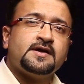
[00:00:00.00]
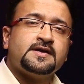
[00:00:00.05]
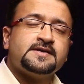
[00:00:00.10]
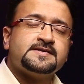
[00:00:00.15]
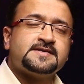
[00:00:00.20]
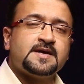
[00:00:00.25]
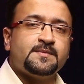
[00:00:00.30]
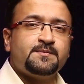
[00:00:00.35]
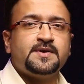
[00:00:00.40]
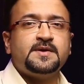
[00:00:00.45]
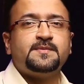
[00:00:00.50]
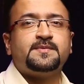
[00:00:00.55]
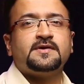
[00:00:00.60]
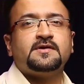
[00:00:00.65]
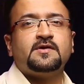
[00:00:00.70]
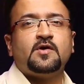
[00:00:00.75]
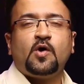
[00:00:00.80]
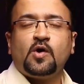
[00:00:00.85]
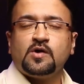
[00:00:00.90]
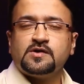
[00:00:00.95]
Some
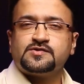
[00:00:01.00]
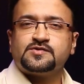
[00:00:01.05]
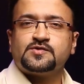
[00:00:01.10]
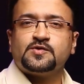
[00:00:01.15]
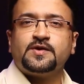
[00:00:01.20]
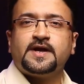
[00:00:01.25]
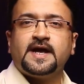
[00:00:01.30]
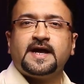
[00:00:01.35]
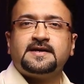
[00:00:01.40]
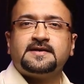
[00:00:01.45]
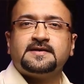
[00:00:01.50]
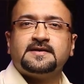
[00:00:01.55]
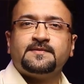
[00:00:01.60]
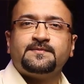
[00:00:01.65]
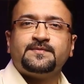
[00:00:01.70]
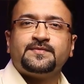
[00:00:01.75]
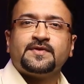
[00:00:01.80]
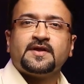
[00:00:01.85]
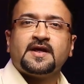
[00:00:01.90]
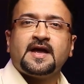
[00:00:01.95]
people also get
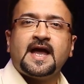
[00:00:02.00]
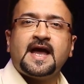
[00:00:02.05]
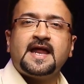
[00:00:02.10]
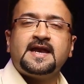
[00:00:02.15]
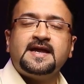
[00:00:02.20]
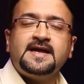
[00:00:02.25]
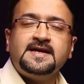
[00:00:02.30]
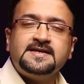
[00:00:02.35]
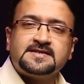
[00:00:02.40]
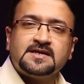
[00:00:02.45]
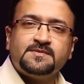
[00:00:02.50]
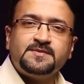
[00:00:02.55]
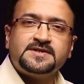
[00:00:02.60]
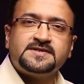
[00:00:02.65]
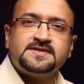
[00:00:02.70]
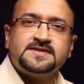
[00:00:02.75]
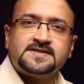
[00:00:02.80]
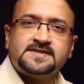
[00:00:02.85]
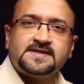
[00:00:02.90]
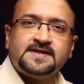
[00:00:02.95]
an
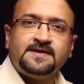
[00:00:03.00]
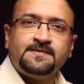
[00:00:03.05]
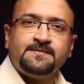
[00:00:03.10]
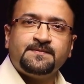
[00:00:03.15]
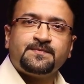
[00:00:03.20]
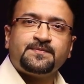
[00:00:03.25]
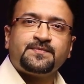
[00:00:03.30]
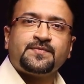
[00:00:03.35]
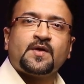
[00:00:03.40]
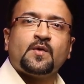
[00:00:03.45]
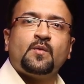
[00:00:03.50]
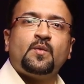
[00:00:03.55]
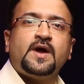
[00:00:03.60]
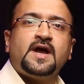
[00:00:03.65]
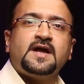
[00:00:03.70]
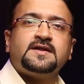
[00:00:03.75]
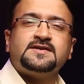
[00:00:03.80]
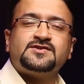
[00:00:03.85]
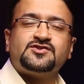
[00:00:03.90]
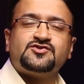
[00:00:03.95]
intermittency,
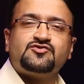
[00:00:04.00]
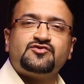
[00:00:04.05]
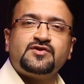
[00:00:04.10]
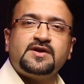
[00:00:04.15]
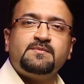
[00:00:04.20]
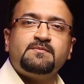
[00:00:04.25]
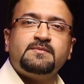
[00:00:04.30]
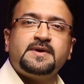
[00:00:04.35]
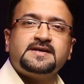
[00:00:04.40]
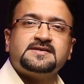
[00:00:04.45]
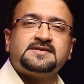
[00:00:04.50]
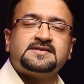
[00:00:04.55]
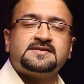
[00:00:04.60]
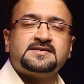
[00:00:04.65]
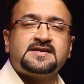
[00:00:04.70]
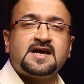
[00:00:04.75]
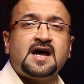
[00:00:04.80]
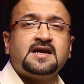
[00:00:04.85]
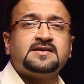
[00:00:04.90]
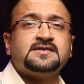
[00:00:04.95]
where the stream may
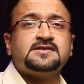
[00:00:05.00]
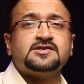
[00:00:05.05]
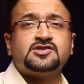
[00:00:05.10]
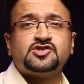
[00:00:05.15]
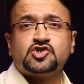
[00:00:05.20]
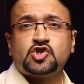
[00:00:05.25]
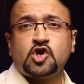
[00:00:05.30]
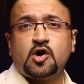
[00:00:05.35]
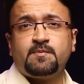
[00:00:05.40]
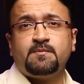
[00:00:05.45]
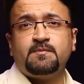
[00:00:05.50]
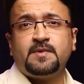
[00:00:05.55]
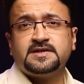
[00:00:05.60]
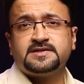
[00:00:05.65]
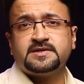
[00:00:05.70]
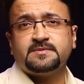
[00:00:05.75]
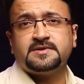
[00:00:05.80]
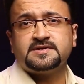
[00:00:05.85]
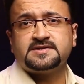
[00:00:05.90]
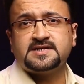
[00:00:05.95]
start and stop
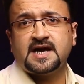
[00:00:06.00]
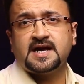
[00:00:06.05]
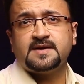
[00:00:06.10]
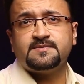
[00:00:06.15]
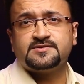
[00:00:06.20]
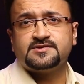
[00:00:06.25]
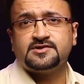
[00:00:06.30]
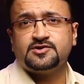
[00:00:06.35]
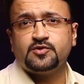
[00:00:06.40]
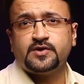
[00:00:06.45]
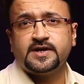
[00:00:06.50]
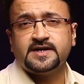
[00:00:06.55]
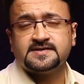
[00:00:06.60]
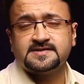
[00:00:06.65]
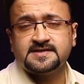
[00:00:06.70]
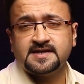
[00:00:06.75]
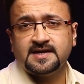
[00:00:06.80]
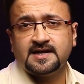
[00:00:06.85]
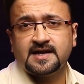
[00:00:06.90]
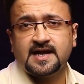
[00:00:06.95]
multiple times during a
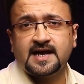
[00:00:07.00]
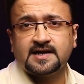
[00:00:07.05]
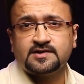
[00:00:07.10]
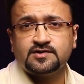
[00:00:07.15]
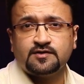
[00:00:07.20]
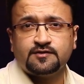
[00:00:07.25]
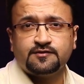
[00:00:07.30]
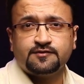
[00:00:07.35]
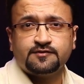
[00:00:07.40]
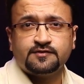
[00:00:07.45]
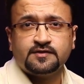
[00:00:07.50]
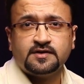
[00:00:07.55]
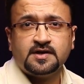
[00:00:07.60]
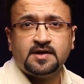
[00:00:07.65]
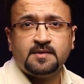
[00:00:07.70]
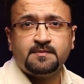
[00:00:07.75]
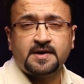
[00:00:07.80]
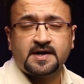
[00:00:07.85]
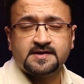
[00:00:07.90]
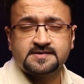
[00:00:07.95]
single act of
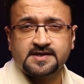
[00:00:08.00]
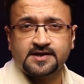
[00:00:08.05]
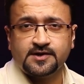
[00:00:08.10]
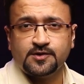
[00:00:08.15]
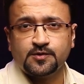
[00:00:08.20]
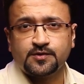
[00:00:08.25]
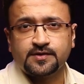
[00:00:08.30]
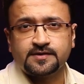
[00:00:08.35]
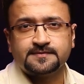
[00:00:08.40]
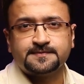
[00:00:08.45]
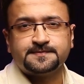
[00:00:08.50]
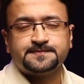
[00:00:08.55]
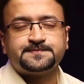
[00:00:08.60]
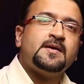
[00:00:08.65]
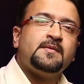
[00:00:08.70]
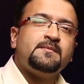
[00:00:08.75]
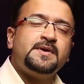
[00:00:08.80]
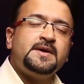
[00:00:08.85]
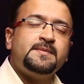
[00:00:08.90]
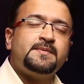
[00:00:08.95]
passing urine.
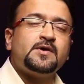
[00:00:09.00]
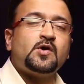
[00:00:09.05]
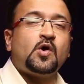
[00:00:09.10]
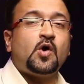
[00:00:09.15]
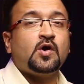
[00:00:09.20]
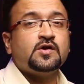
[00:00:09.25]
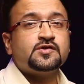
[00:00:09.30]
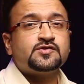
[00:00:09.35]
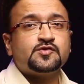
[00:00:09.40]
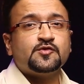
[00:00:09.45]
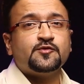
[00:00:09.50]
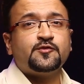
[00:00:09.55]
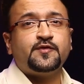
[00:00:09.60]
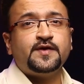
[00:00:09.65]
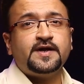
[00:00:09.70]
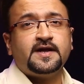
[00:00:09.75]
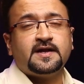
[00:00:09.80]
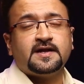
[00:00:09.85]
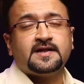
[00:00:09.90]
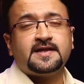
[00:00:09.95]
People also
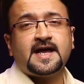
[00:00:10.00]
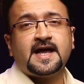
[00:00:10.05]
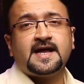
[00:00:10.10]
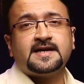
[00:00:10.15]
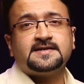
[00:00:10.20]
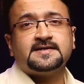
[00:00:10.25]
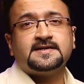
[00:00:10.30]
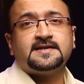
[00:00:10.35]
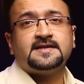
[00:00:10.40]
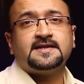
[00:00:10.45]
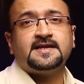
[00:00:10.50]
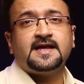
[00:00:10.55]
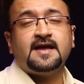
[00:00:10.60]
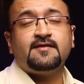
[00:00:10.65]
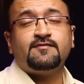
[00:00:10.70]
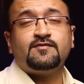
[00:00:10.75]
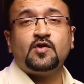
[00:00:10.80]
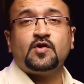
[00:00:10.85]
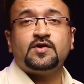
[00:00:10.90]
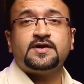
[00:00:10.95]
feel that they
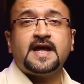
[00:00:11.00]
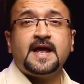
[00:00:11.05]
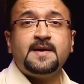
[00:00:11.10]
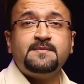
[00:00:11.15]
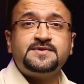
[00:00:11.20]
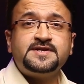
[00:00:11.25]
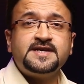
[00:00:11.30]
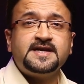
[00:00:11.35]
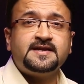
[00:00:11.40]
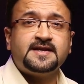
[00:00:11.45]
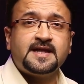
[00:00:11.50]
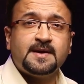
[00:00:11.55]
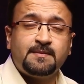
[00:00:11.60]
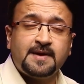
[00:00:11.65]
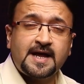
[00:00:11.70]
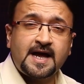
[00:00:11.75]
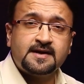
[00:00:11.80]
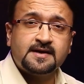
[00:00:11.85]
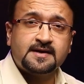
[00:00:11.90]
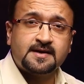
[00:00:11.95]
have not emptied their
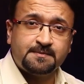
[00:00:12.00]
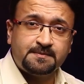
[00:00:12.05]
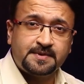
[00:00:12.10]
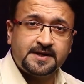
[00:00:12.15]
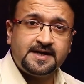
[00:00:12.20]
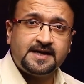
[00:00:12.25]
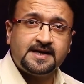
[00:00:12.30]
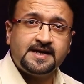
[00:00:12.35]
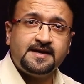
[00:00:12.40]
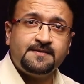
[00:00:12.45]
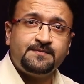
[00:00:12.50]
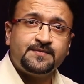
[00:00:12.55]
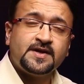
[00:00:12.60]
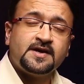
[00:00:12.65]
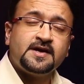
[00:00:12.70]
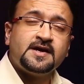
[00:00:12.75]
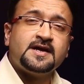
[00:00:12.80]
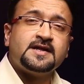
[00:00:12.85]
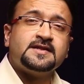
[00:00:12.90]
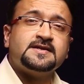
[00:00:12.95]
bladder completely.
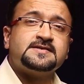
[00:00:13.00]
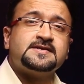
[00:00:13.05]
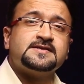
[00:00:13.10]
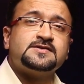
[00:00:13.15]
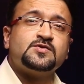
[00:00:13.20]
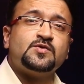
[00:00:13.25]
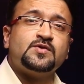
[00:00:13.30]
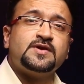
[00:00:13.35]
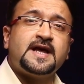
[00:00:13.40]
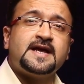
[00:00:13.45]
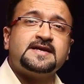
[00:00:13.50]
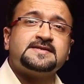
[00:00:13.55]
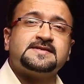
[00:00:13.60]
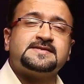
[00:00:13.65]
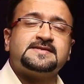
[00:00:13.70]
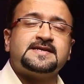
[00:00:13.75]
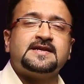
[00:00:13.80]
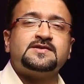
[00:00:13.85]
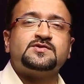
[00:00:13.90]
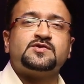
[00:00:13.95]
This is known as a
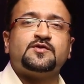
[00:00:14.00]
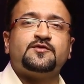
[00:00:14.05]
sense